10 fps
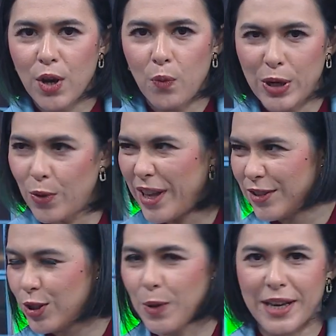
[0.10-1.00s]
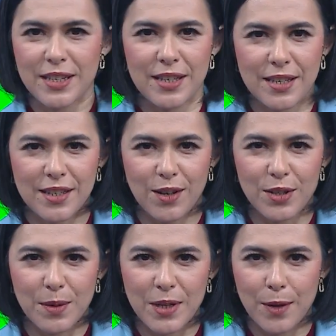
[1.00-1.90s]
We know that stress,
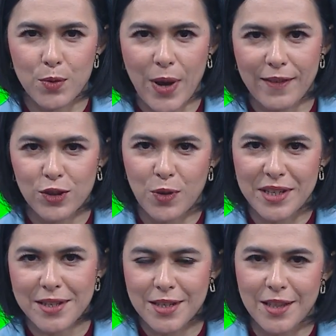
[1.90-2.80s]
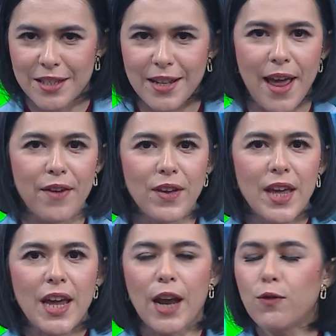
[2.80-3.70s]
sometimes we have stresses in this life,
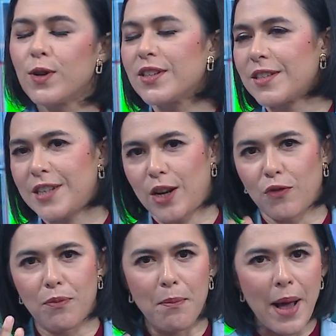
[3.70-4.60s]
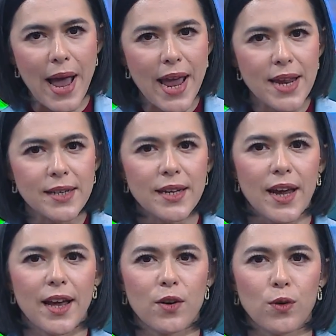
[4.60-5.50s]
influence a state of mind,
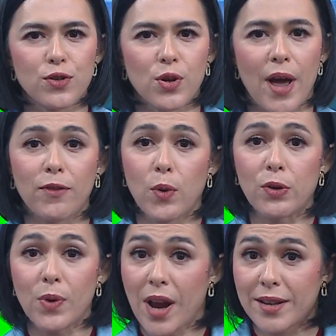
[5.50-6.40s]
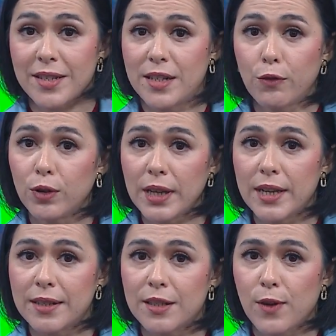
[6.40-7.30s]
and also everyone reacts differently
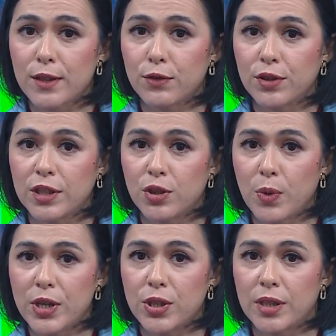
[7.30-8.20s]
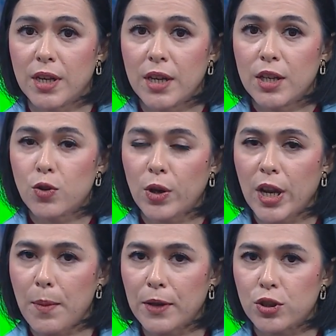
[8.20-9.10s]
to stressful situation. Talking
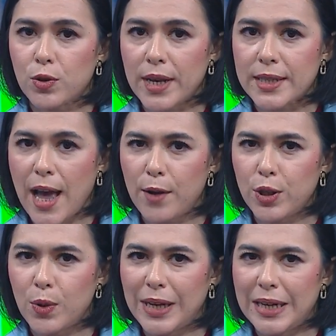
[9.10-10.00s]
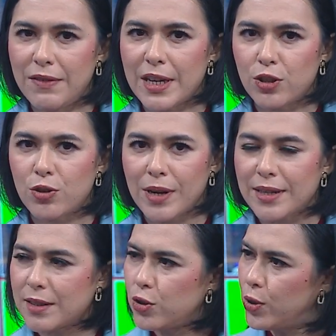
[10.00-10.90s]
about stress, how do you alleviate
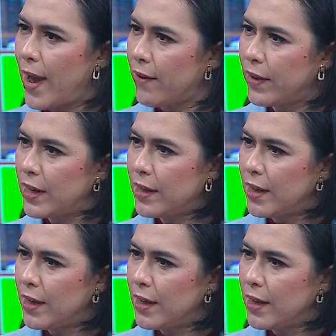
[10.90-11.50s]
stress? Do you have any